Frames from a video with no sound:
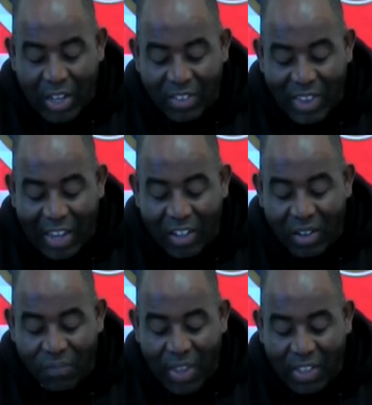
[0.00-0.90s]
attack and
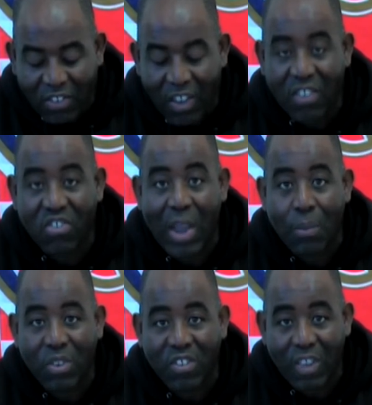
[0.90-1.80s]
defence, and
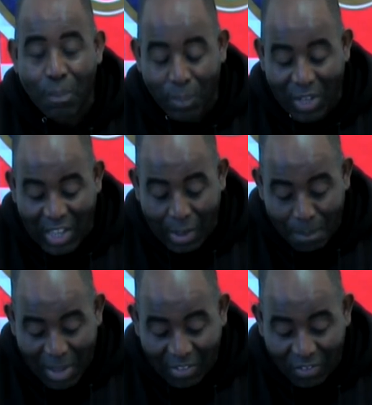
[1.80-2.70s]
Jack was simply
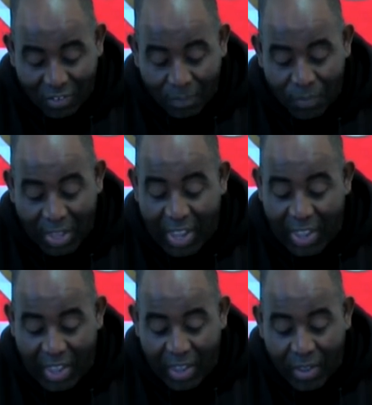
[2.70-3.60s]
immense. Here,
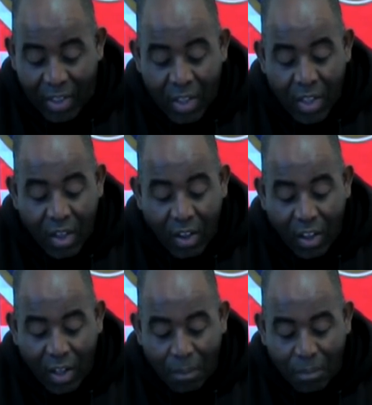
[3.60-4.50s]
here.
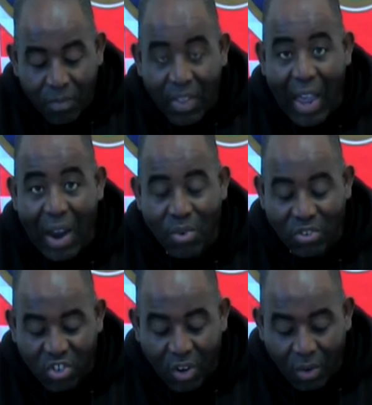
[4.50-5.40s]
Um,
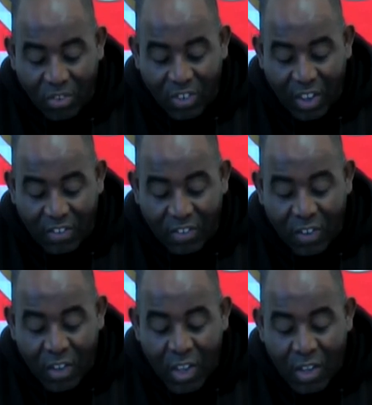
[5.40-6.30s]
Aaron Charles
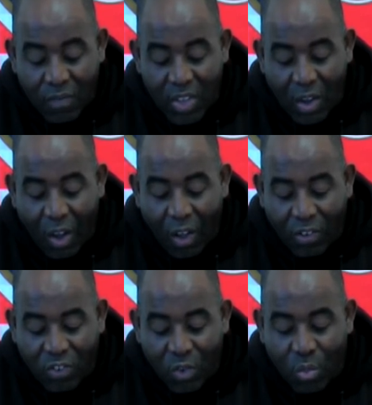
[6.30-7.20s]
says the
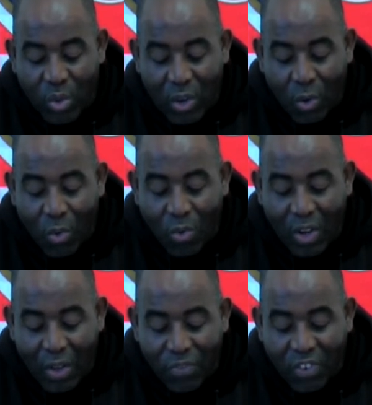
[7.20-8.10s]
Arsenal we all
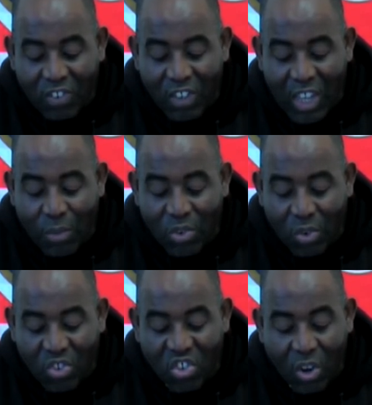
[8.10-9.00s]
love to see was
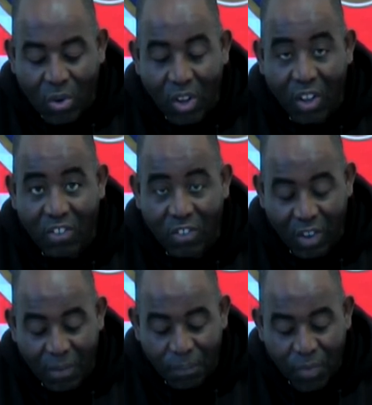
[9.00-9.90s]
on show last night.